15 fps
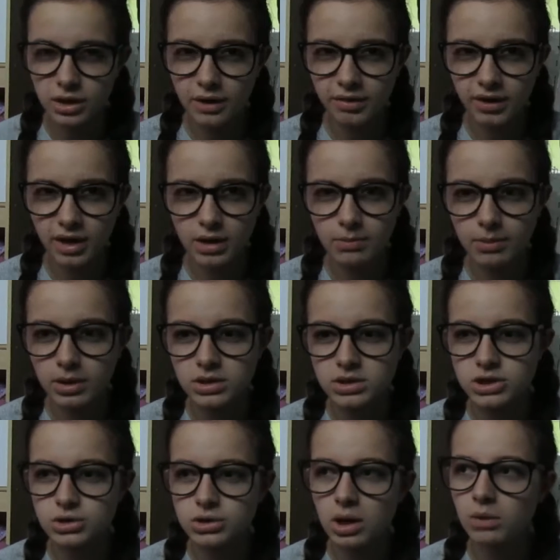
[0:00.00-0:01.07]
I think,
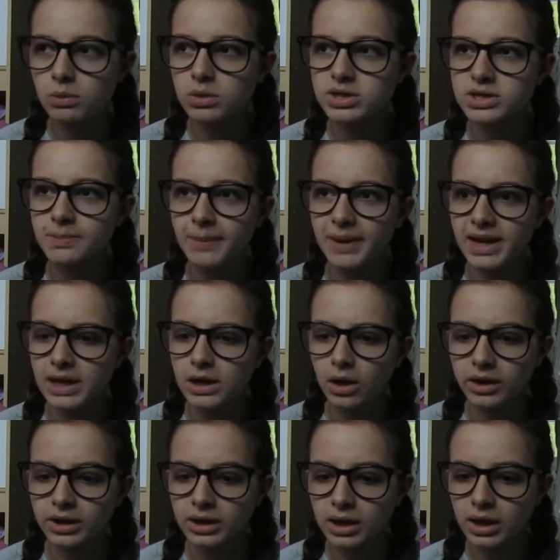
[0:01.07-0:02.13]
because you don't want to be
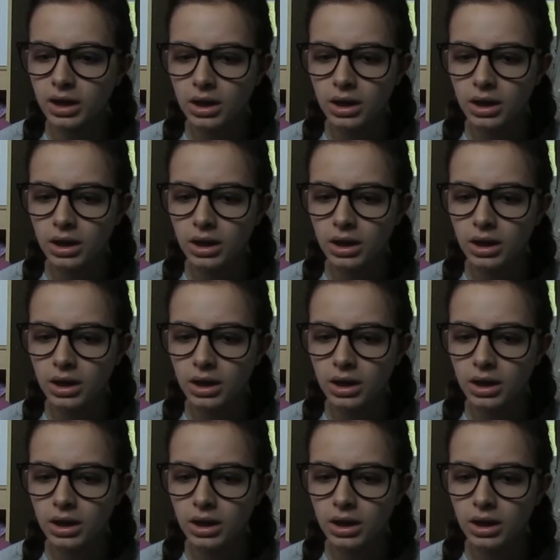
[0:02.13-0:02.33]
like